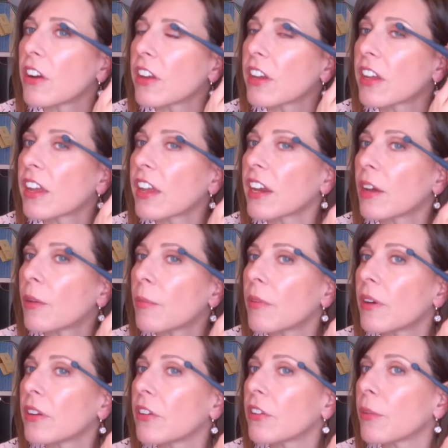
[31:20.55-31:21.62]
You can get up
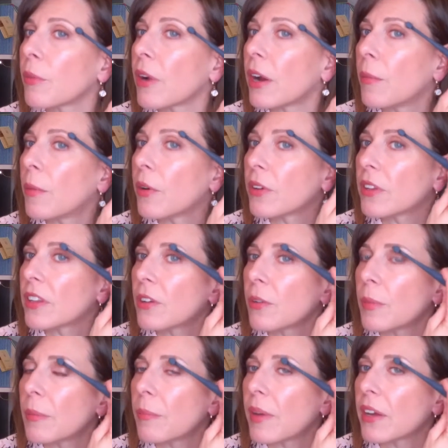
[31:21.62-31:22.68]
under the brow bone a little
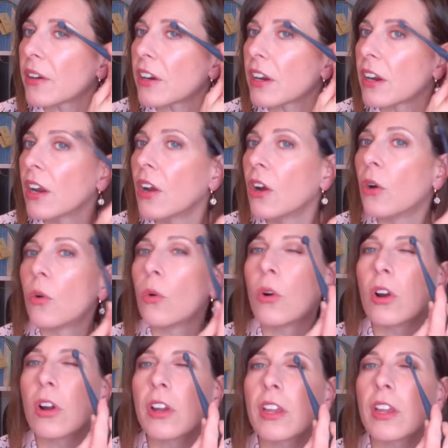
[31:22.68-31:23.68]
bit better or,